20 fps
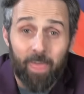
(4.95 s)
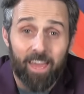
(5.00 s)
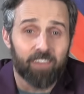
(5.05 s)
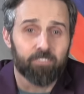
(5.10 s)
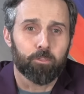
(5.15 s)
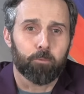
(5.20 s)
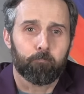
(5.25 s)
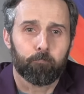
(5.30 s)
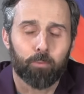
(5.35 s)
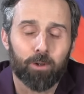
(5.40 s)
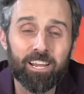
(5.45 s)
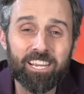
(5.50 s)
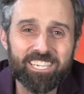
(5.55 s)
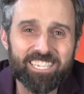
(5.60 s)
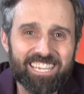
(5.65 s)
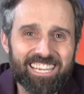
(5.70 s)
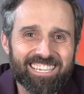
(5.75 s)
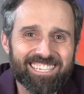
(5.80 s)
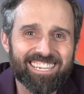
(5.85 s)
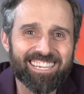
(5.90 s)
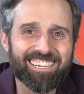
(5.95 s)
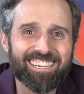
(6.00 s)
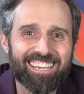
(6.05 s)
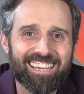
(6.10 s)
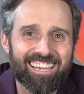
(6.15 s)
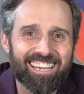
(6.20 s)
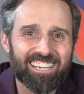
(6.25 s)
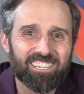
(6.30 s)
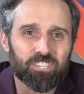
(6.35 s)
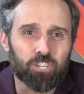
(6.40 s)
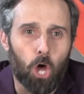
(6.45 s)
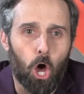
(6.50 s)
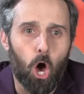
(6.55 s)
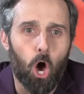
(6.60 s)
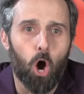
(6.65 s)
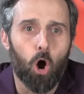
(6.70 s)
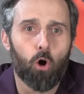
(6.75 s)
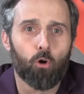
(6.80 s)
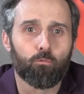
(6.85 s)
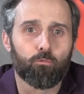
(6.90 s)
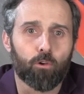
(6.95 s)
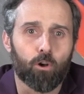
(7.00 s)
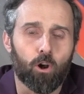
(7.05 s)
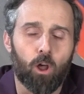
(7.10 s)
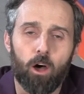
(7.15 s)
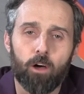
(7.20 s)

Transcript: And the preseason, it's over.